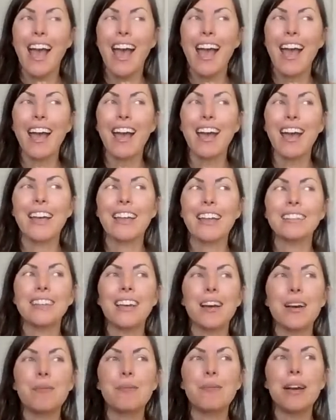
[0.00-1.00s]
And
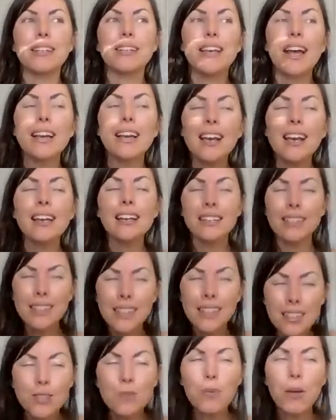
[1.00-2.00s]
I
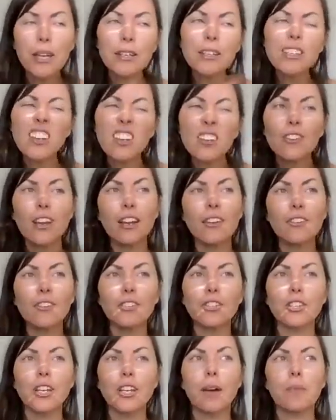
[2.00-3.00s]
anticipate another
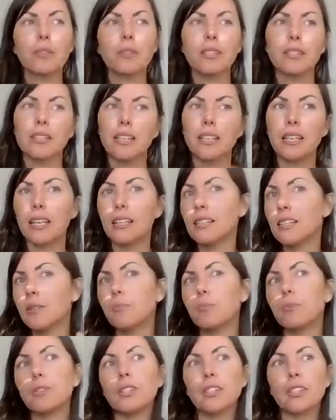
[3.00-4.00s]
energy update to get
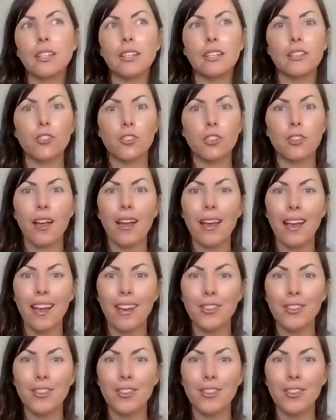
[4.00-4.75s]
deeper into the July